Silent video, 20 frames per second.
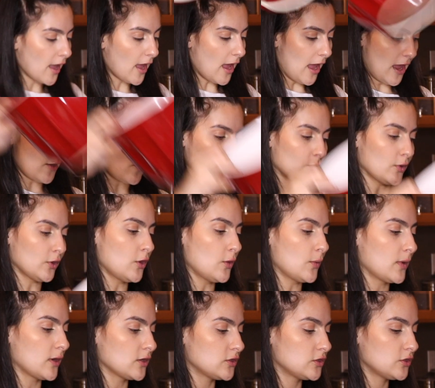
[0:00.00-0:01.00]
and we're
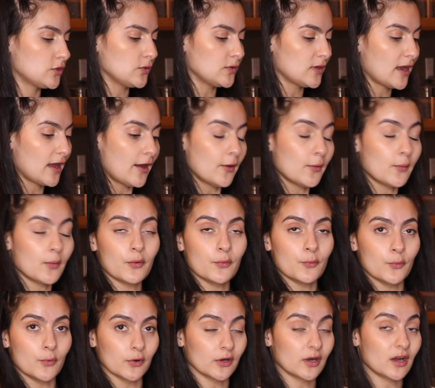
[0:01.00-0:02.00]
going to now
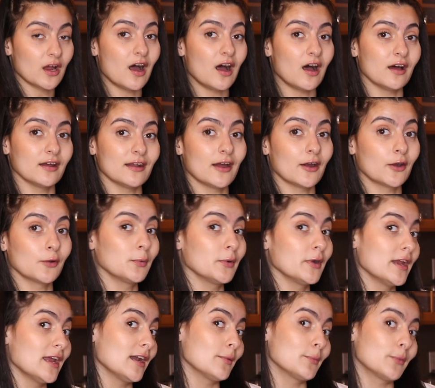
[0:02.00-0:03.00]
work on our
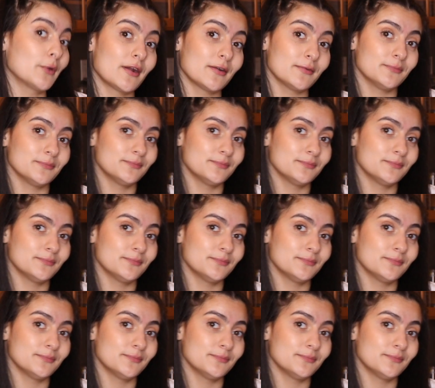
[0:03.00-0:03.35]
banana bread.